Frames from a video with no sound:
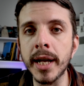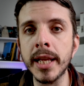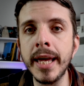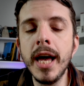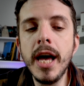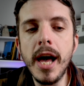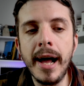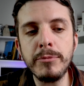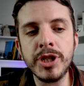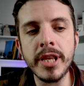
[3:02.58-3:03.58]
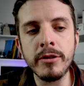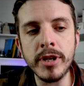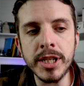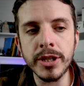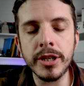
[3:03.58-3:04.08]
quickly. She
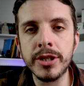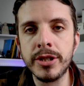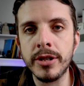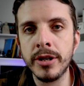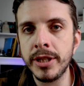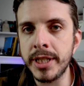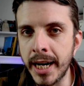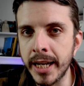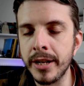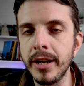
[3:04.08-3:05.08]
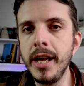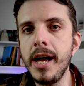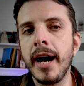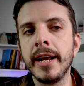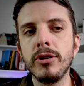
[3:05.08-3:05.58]
then researched her diet
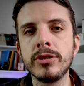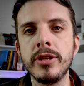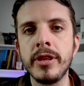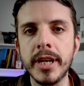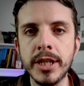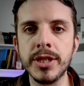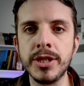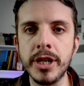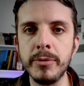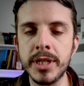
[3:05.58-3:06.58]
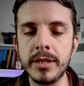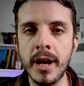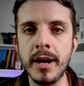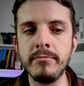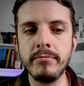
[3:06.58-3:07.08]
and looked at the things that she
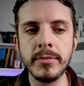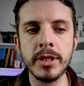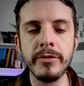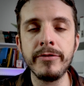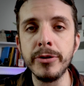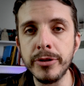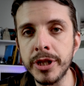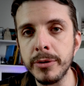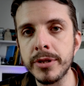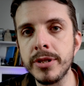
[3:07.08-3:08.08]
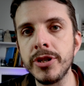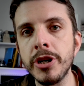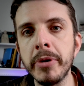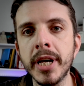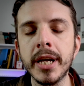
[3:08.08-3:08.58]
was, the food that she was
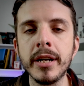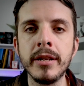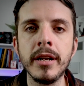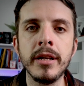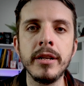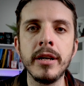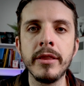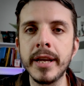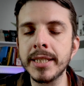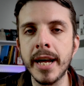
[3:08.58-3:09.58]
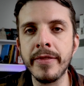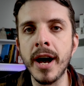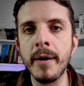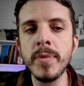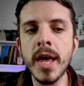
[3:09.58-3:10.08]
consuming and things like
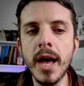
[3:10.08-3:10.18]
that,